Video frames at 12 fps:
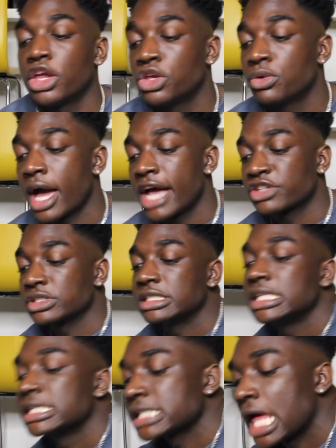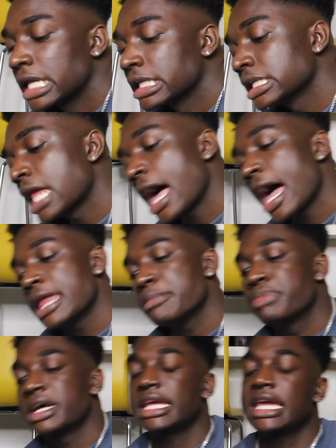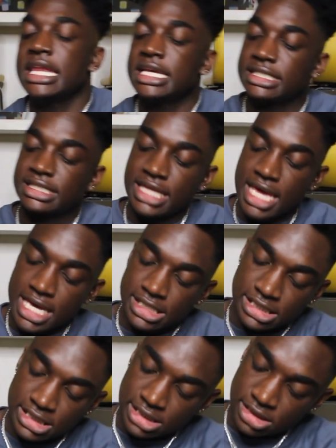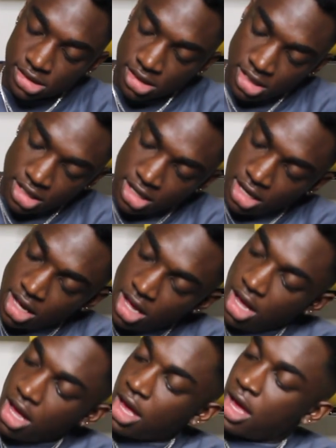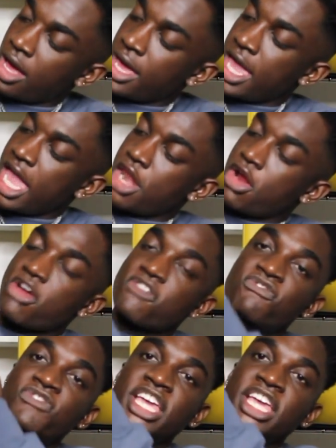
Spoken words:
you guys are gonna see this a lot, but it is this, Inner